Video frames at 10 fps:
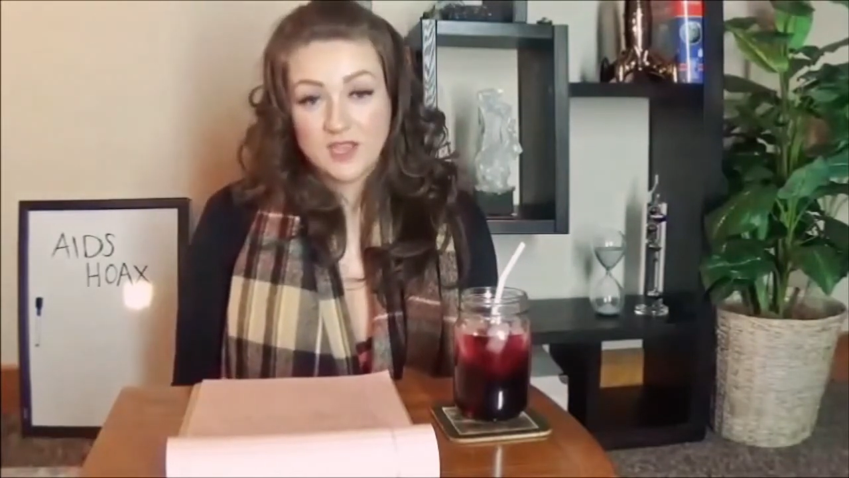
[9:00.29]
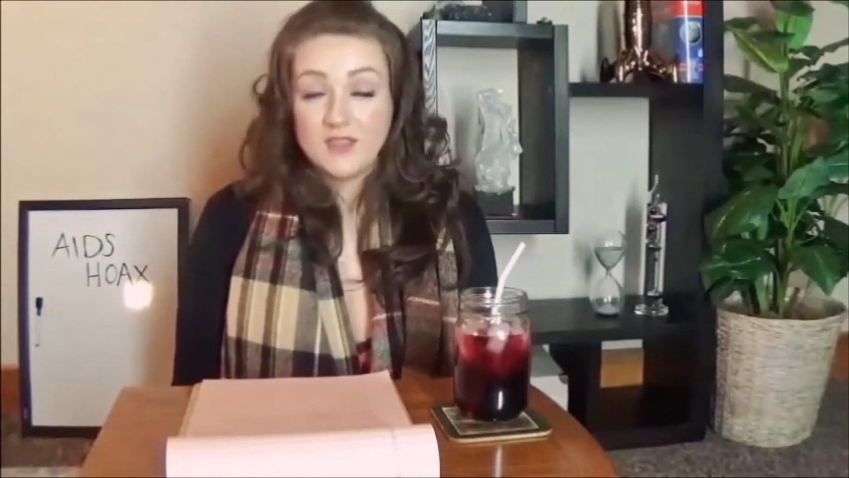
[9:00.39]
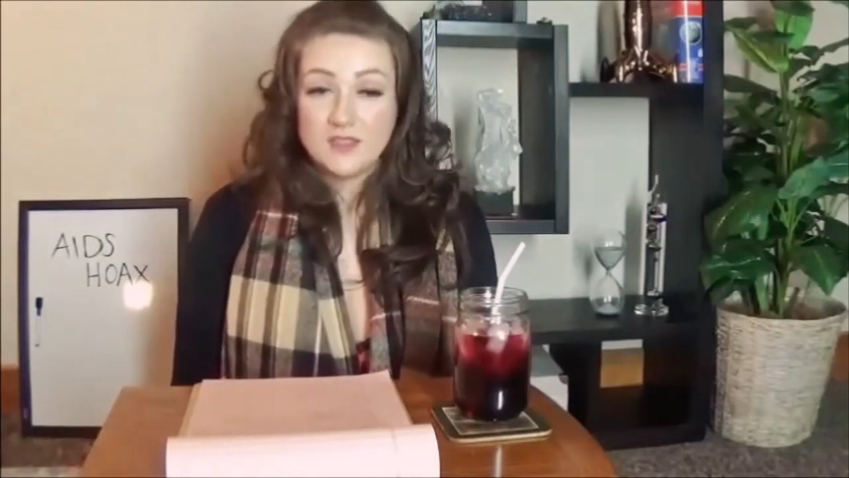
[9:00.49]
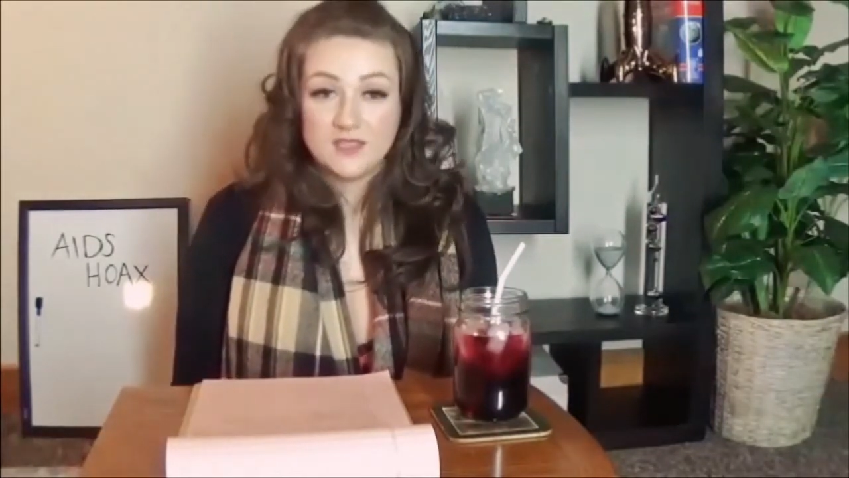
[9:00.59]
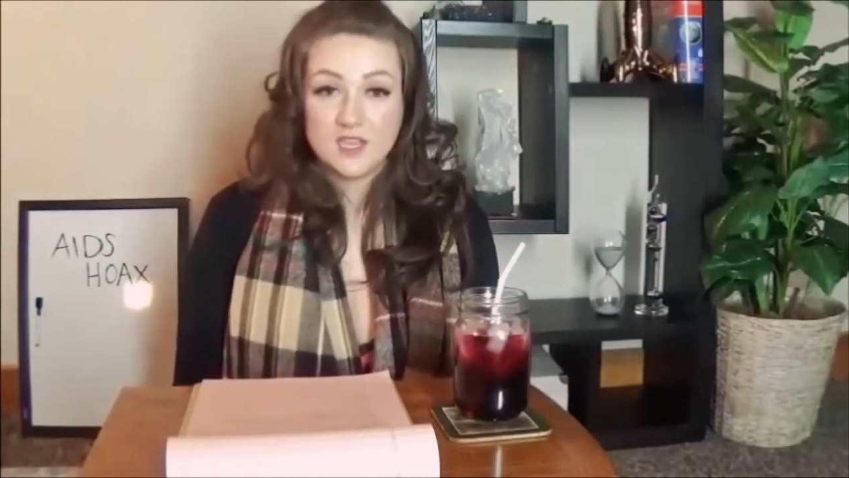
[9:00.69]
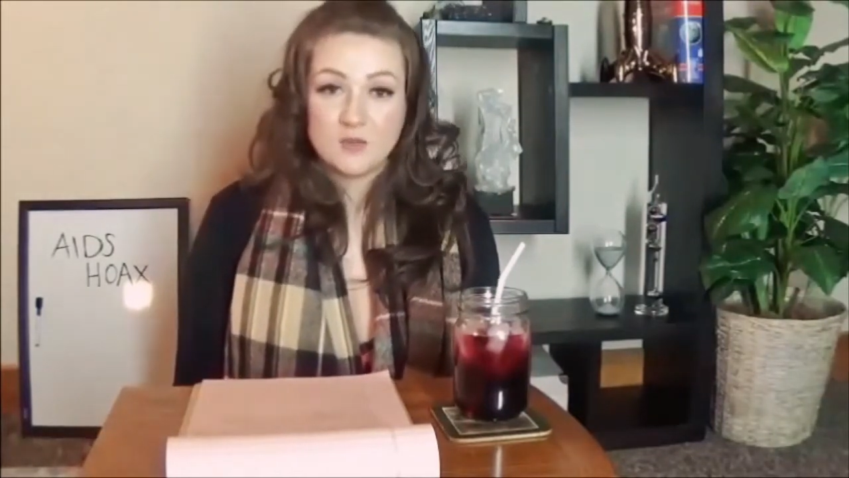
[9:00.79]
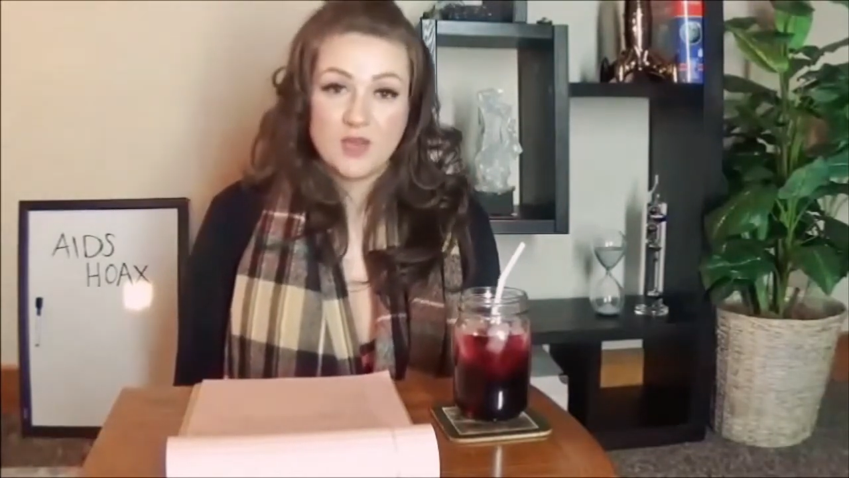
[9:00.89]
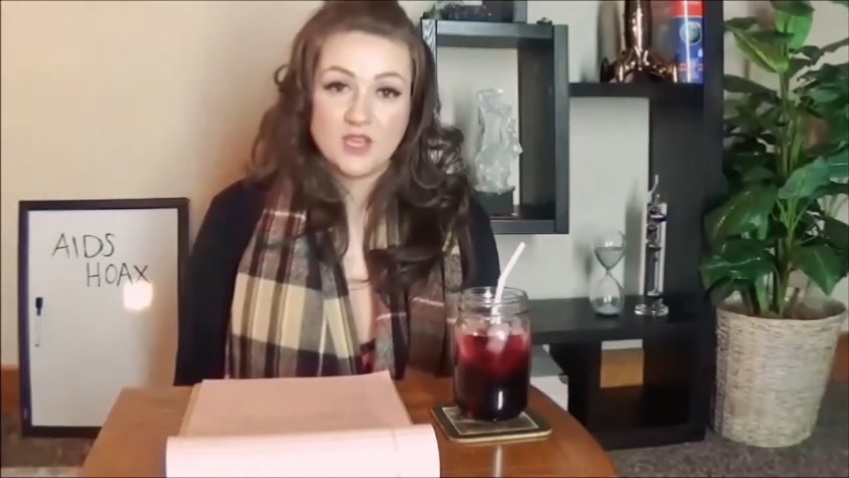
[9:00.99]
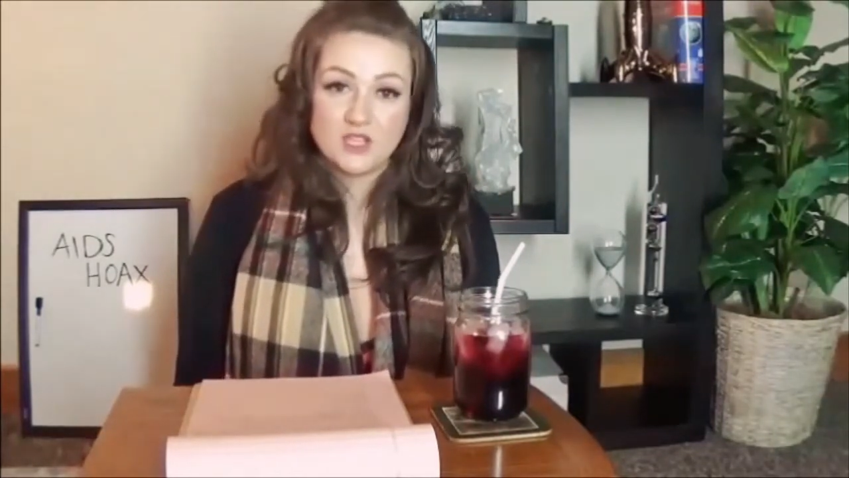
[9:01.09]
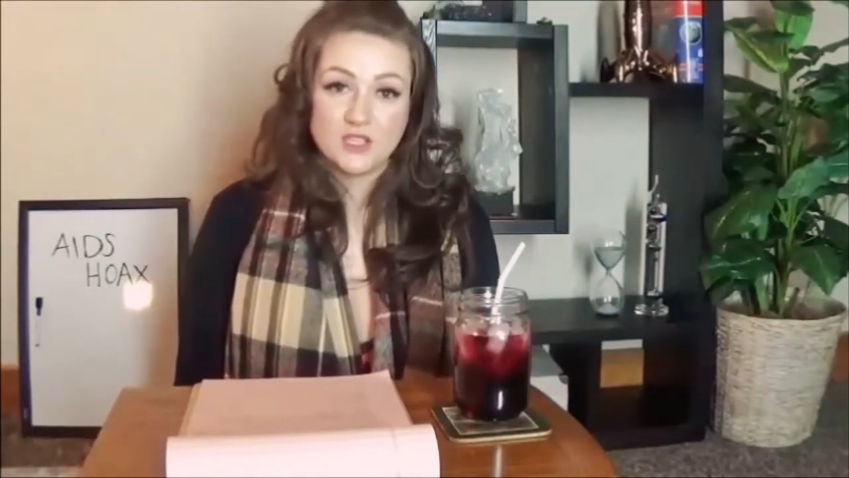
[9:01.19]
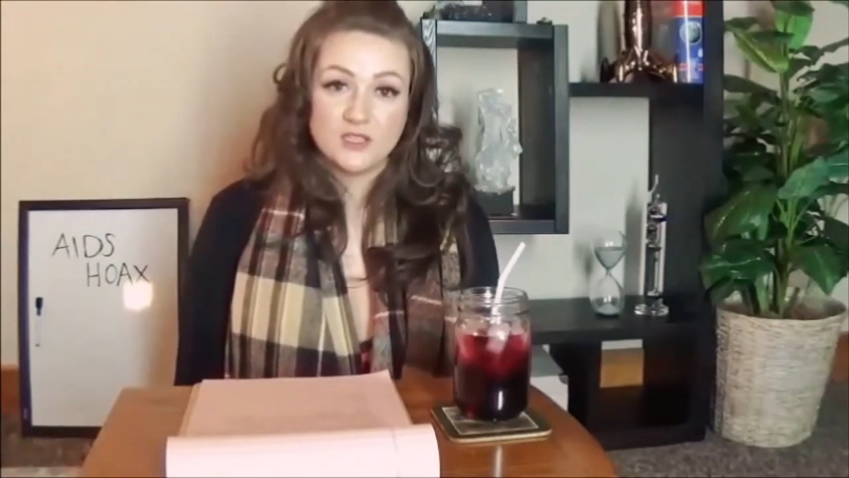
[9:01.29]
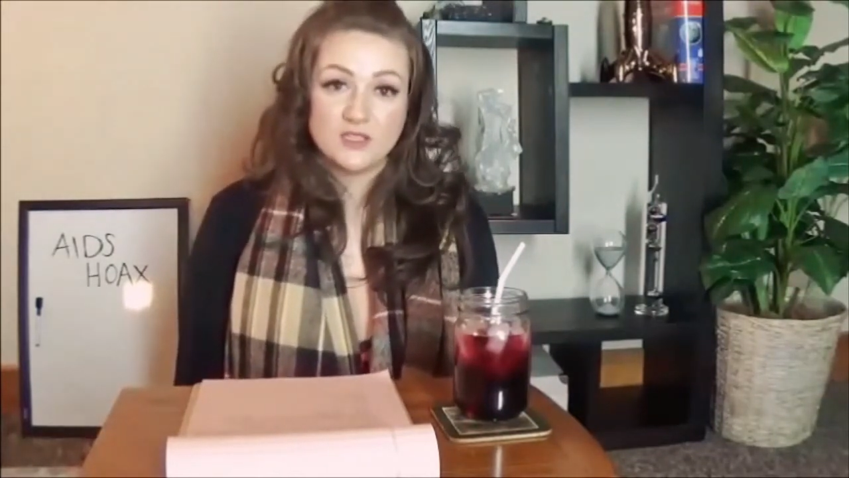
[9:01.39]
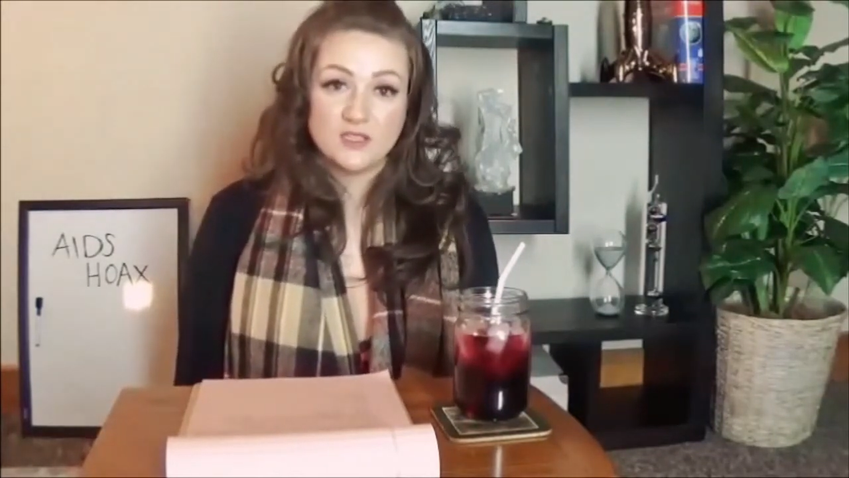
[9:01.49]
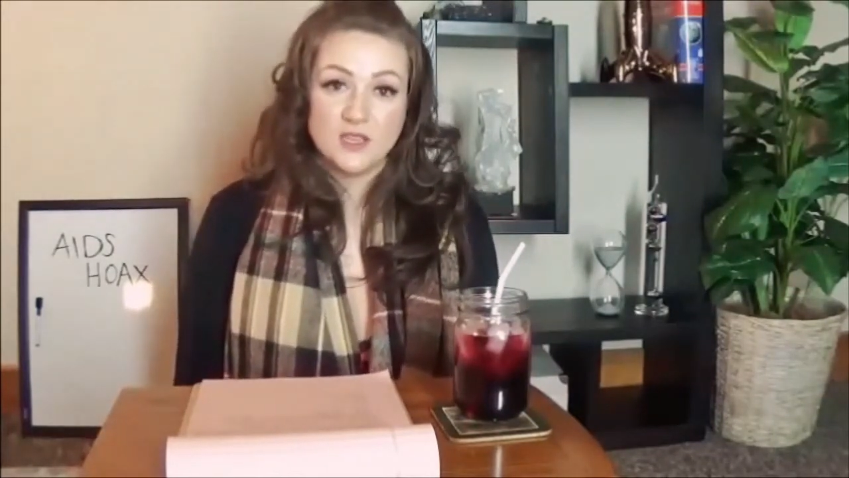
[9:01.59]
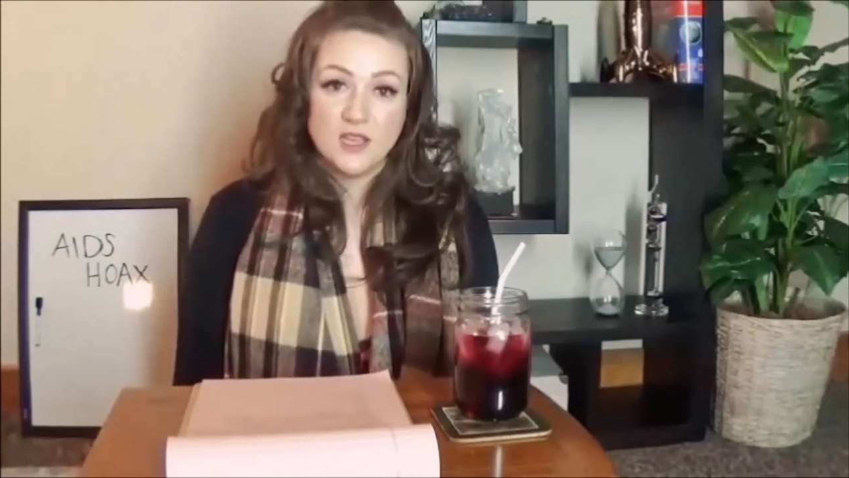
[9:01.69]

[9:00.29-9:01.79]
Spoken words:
and the Zika patients,